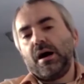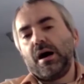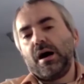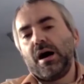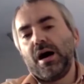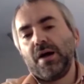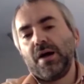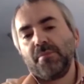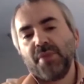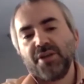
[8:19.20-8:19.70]

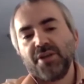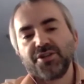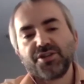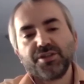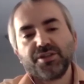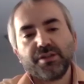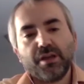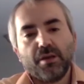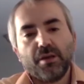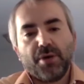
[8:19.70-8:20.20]
I
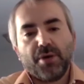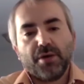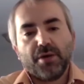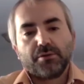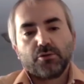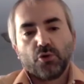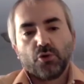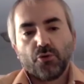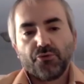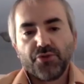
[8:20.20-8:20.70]
mentioned
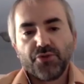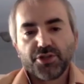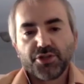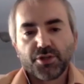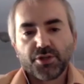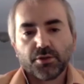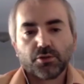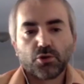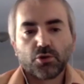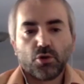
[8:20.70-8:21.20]
about the
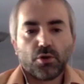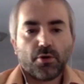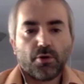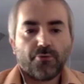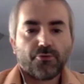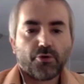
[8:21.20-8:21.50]
official toll of